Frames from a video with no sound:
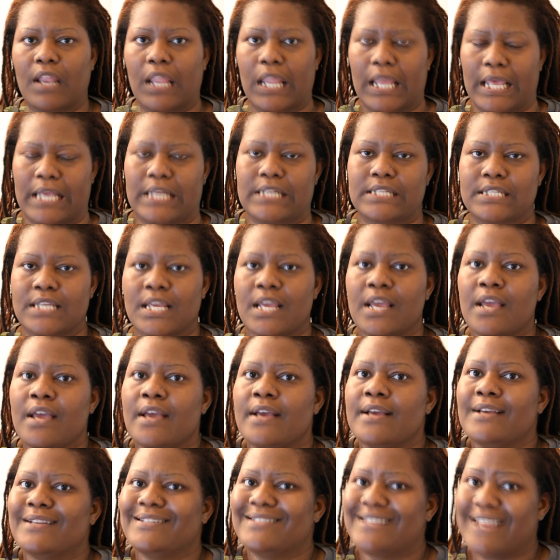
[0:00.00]
lint.
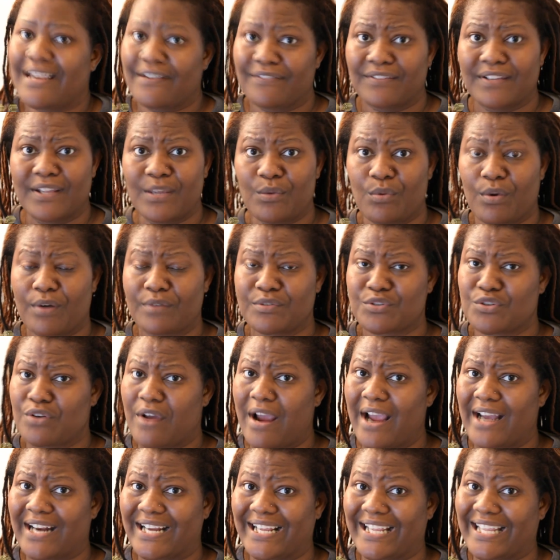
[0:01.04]
Definitely worth
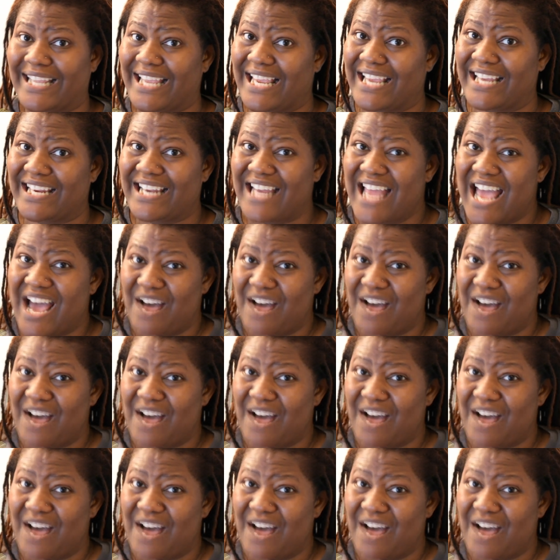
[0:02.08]
trying again.